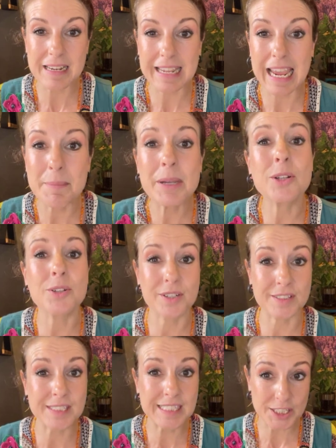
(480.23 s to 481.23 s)
chemical
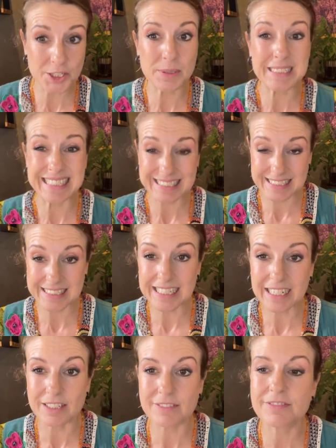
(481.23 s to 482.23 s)
constituent
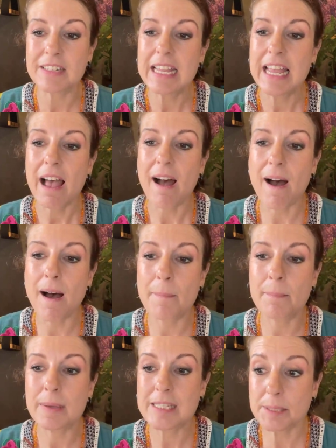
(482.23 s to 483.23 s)
itself
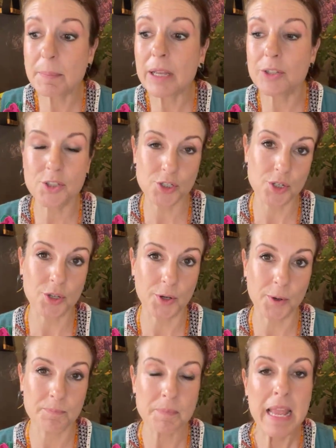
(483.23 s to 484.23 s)
smells to
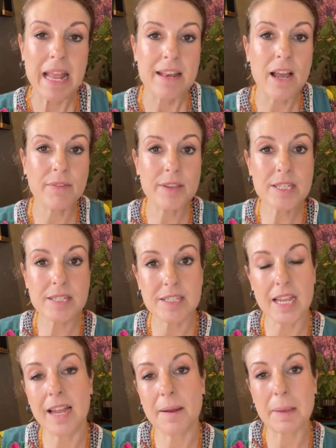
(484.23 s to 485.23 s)
you. Now, this
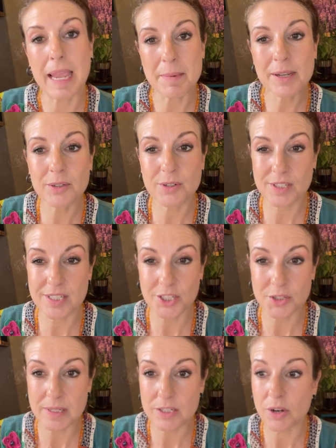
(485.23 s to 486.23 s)
chemical
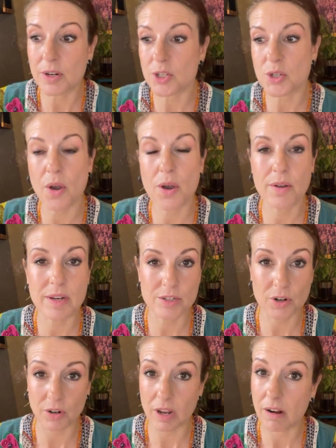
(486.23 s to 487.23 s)
constituent on its own has
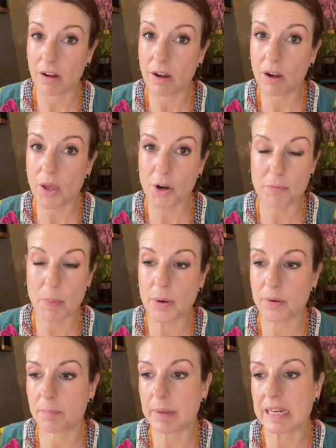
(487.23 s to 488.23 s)
got a lot of
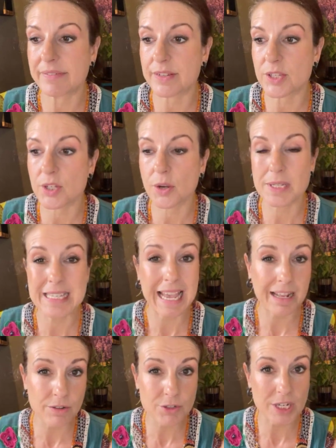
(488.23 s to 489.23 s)
potent benefits. So it's
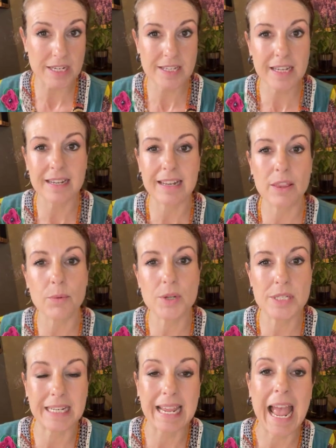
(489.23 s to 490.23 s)
analgesic. In other
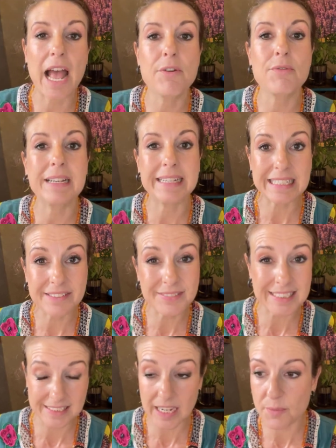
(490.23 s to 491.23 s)
words, it can relieve
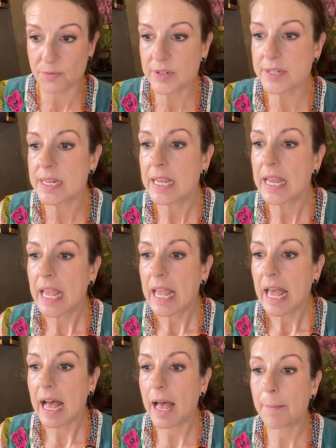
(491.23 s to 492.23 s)
discomfort.
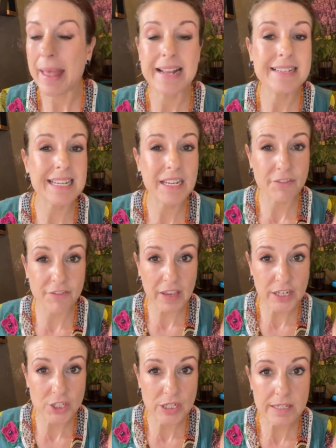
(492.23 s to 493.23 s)

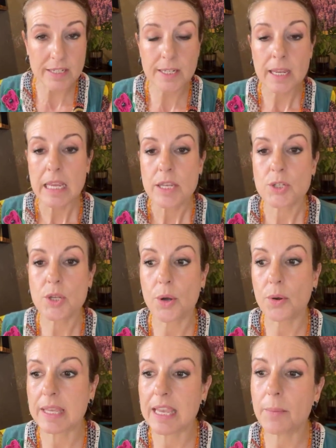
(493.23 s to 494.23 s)
Anti-infectious.
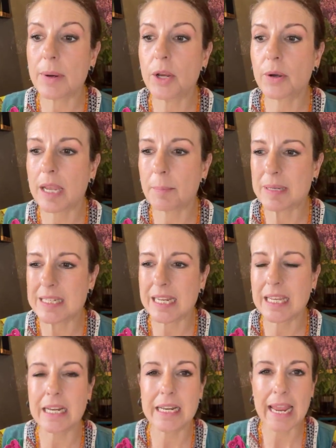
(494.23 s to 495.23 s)
So here we're looking
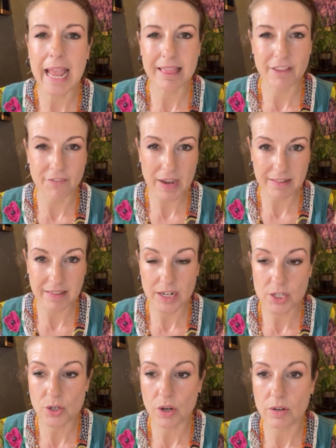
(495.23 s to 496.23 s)
particularly at the fact that
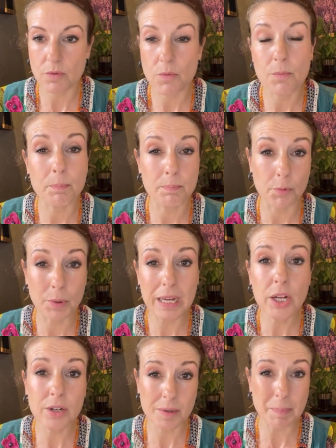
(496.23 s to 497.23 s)
it's got
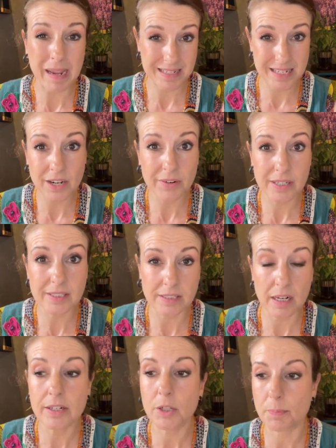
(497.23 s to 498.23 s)
really good
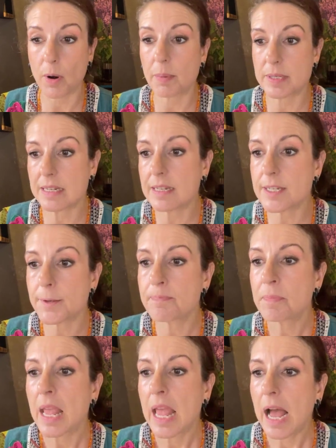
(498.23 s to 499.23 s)
bactericidal properties.
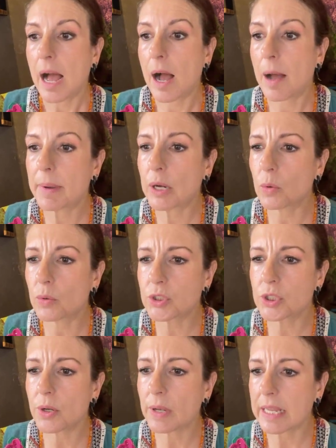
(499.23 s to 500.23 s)
It
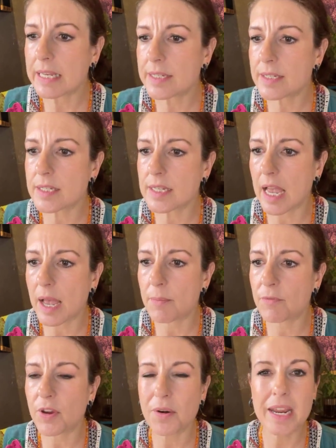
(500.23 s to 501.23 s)
also is
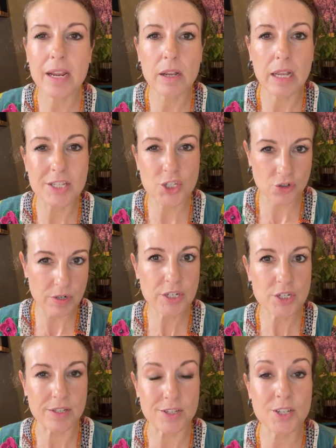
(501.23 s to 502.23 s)
very
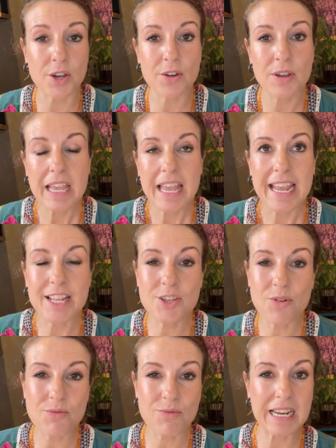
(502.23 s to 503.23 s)
astringent. So it's
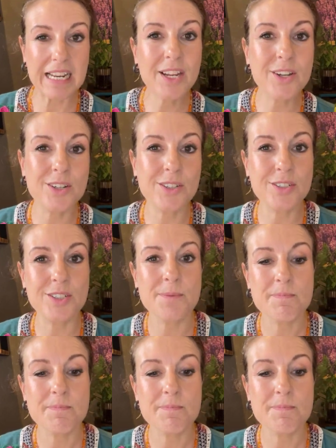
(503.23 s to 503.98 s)
a really good